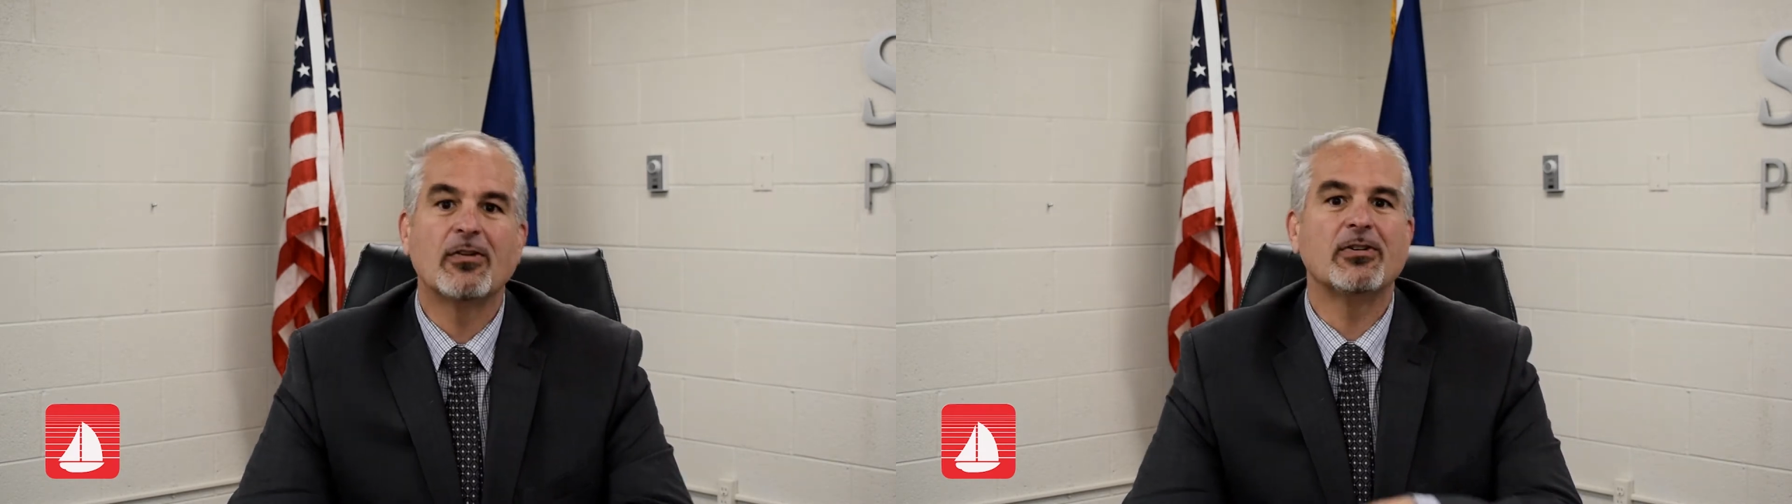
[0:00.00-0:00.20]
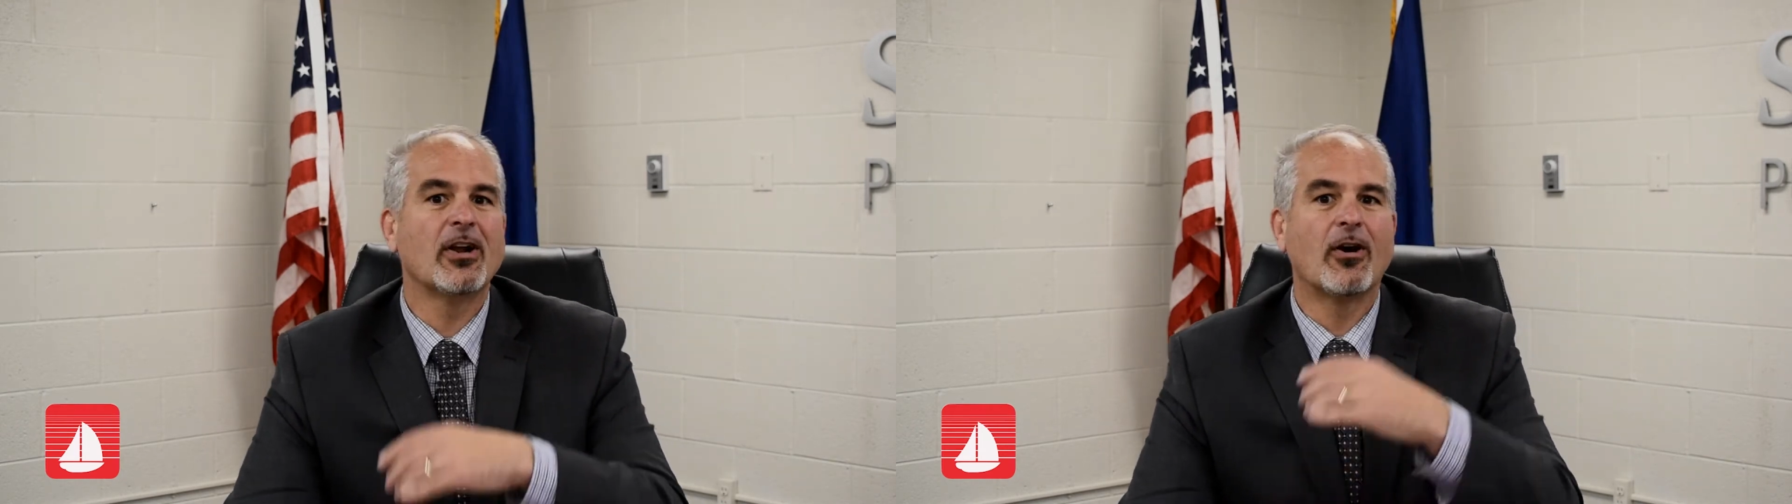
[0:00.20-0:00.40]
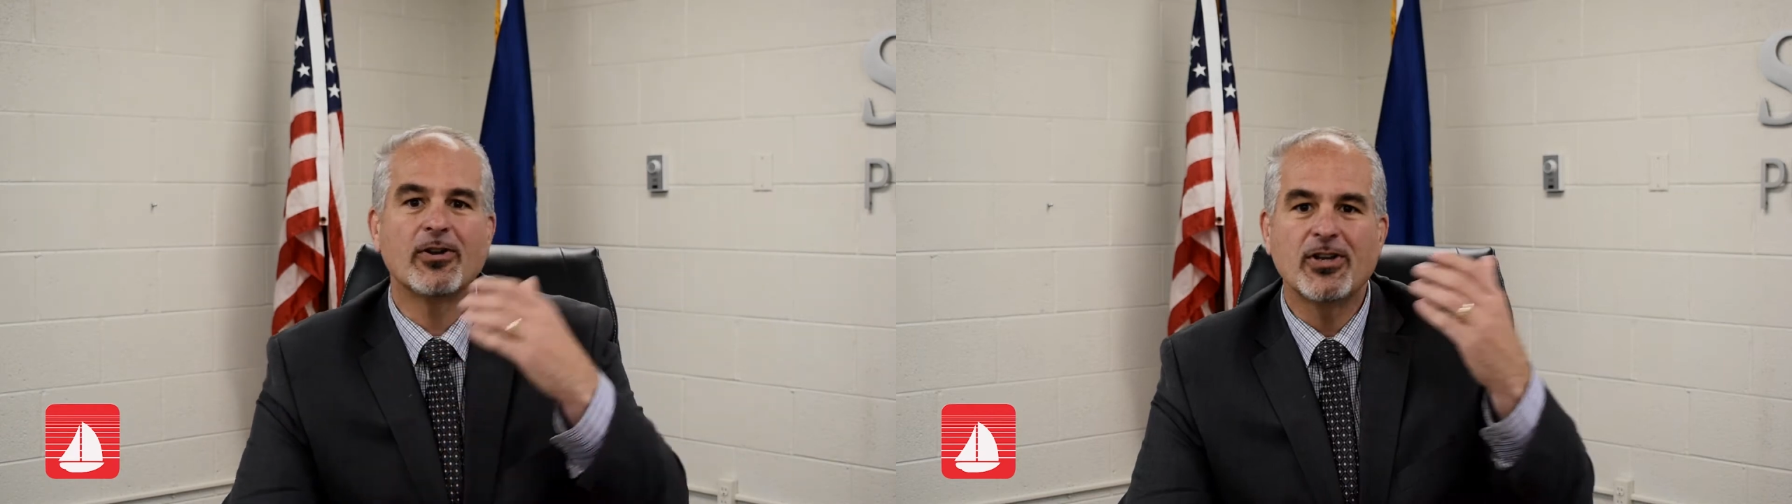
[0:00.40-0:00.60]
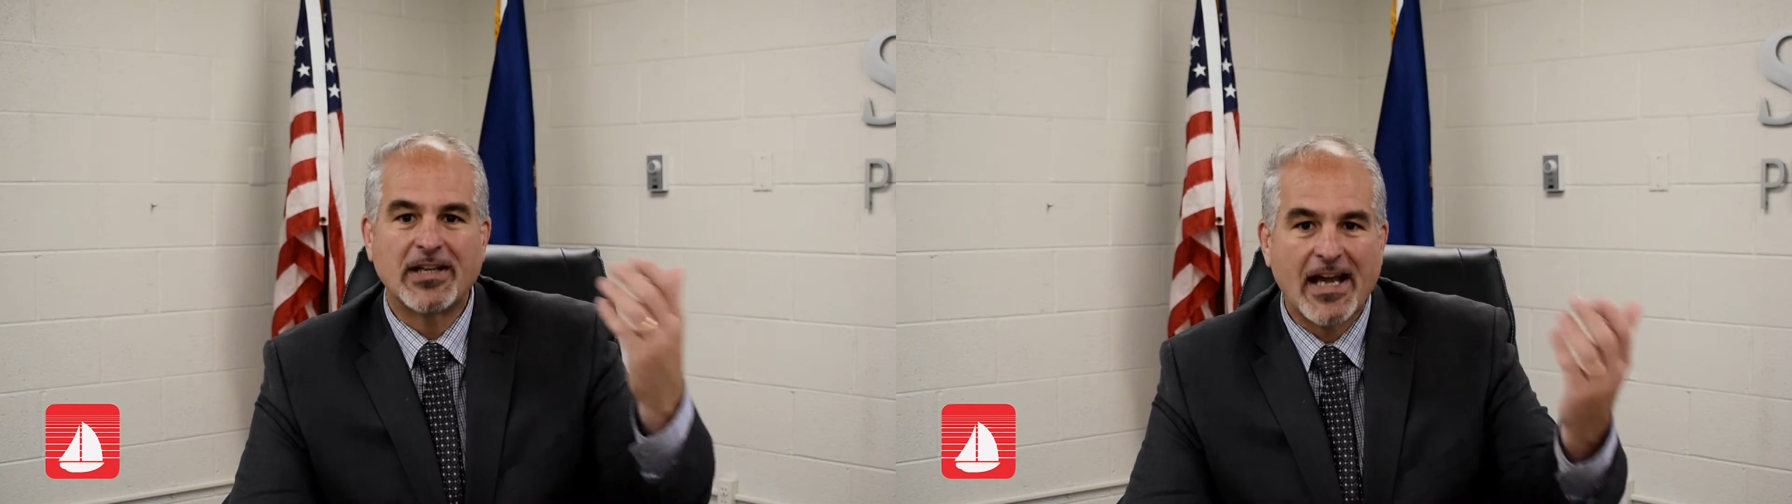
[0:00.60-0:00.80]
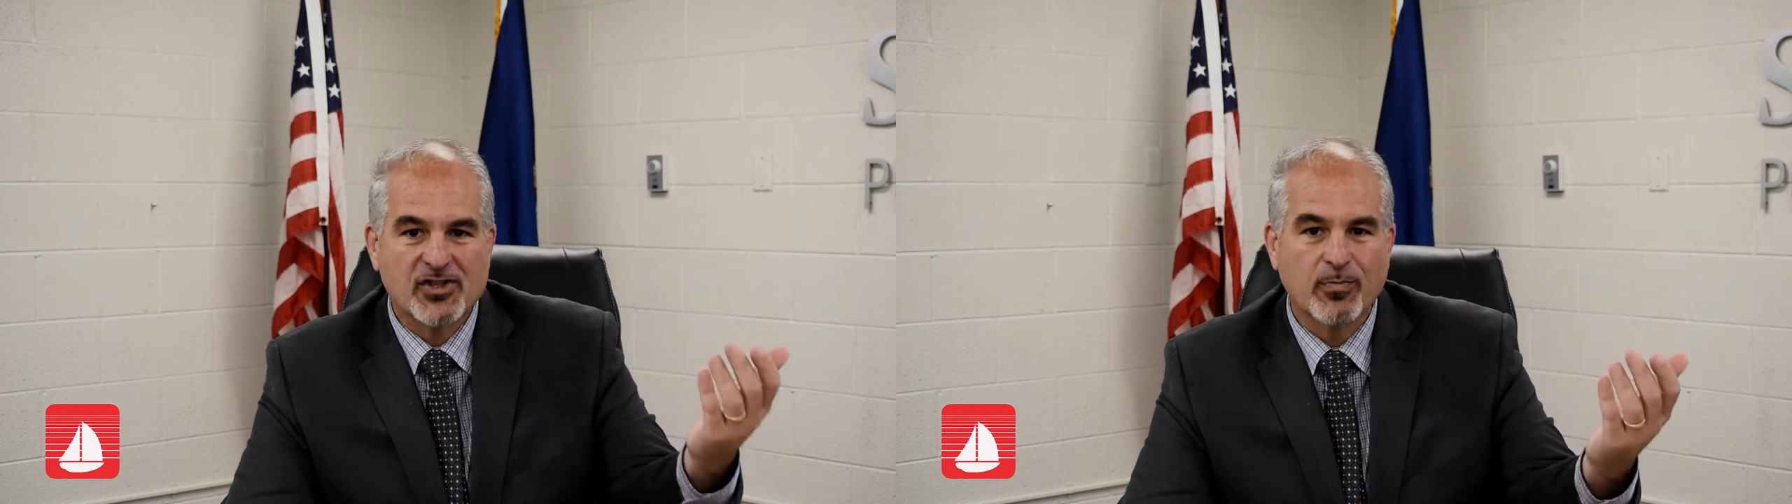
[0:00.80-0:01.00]
You know, you
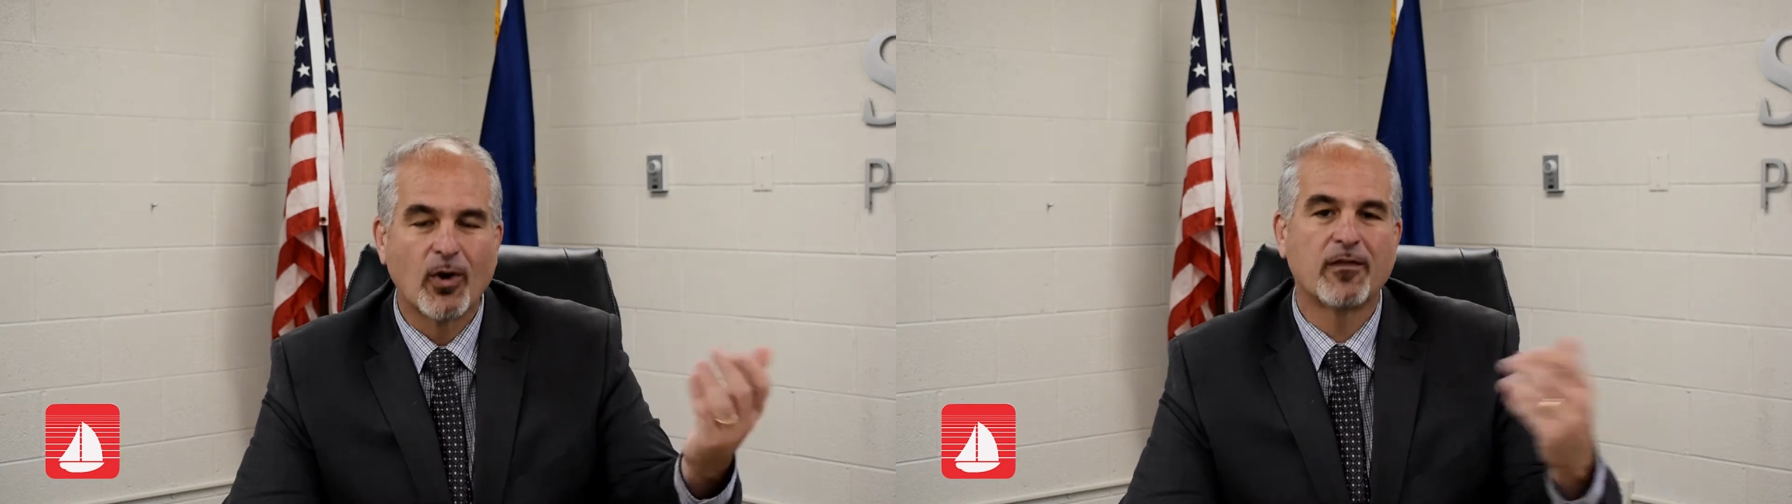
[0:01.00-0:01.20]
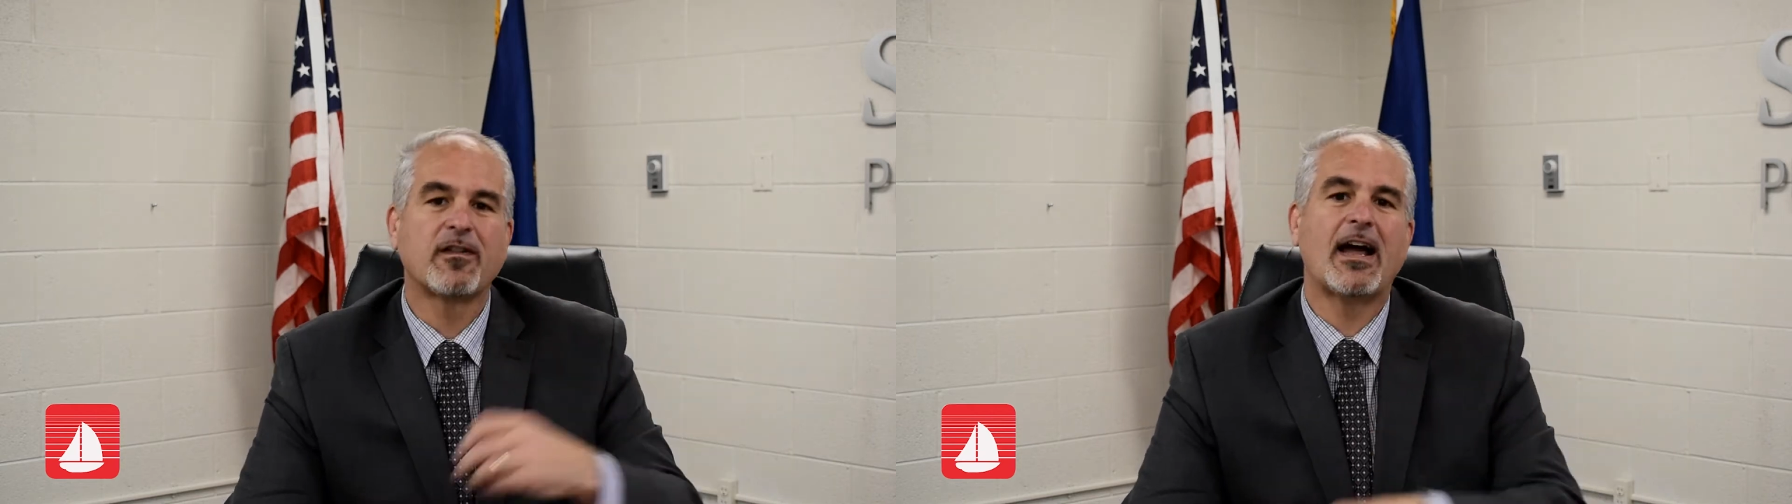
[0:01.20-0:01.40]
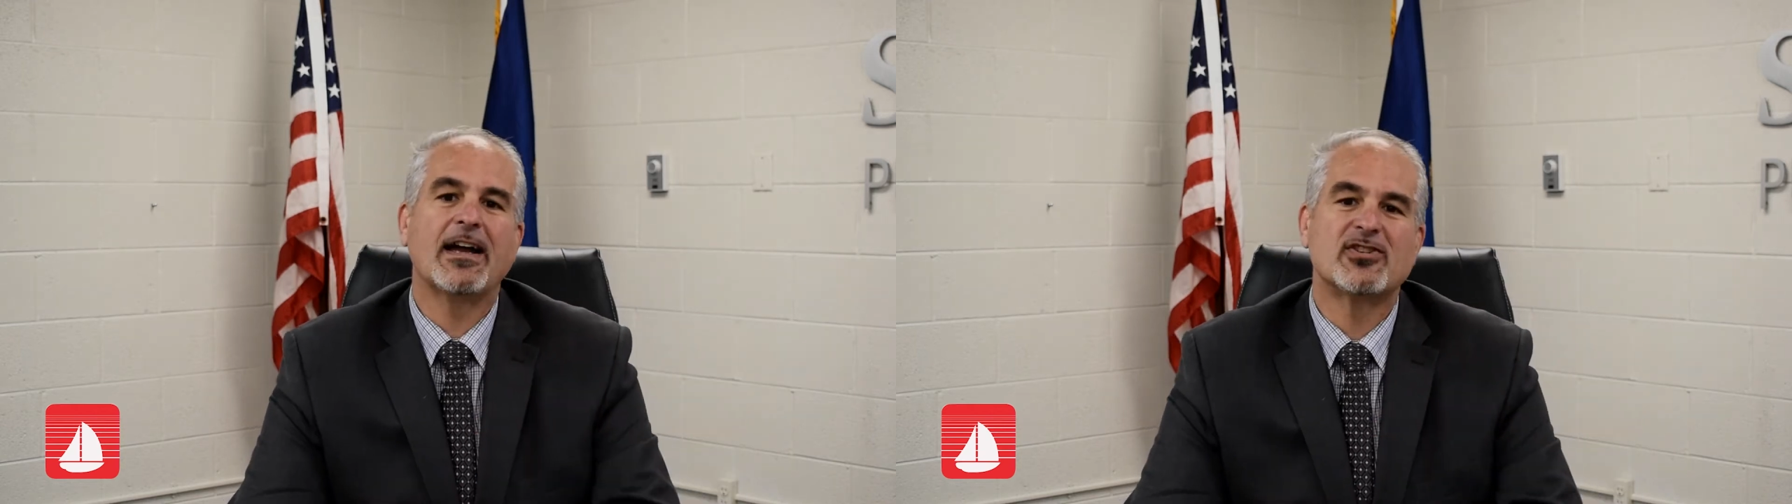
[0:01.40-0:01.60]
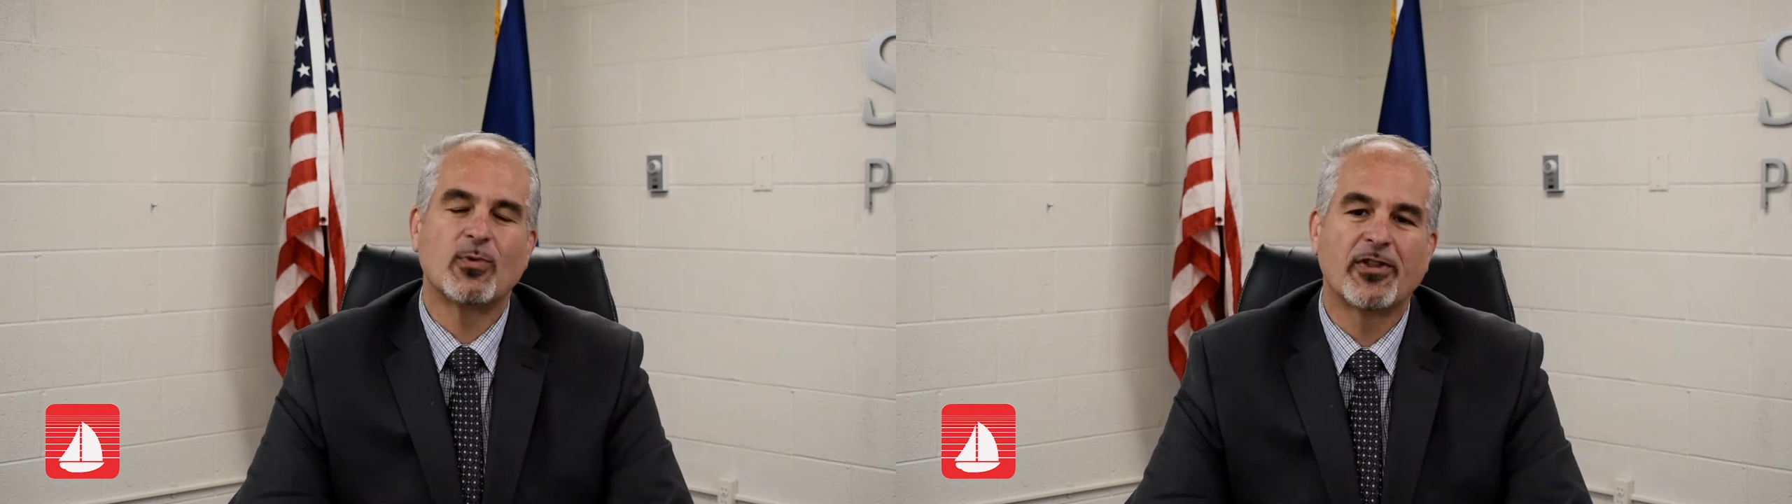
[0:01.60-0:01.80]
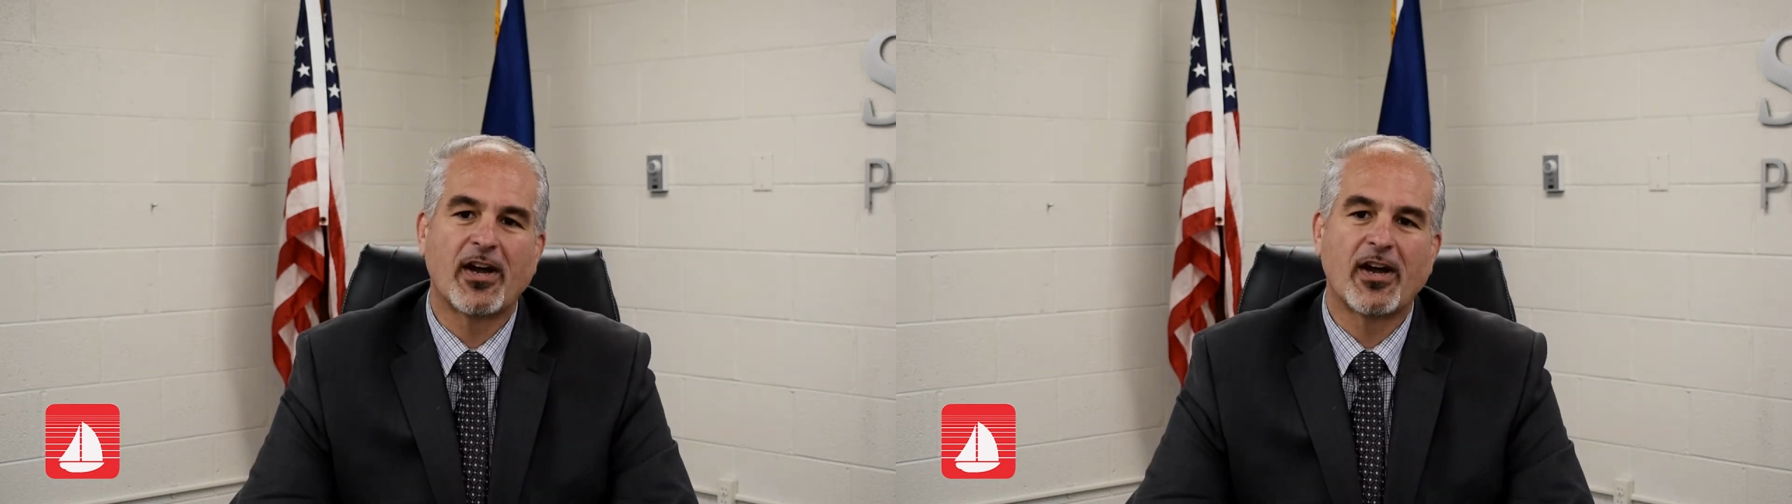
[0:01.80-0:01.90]
catch more flies with